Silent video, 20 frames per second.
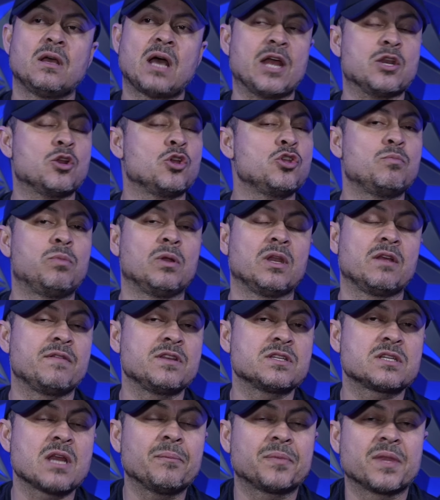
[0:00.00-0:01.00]
I know you believe
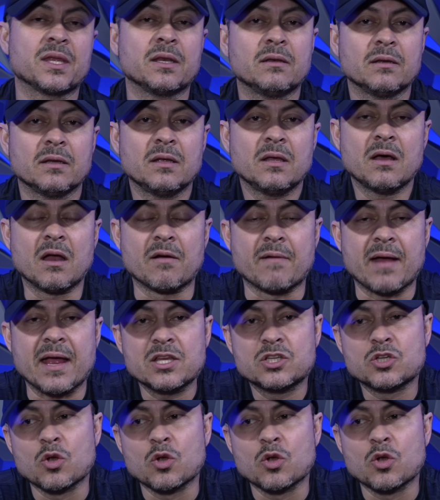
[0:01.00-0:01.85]
in something, all right?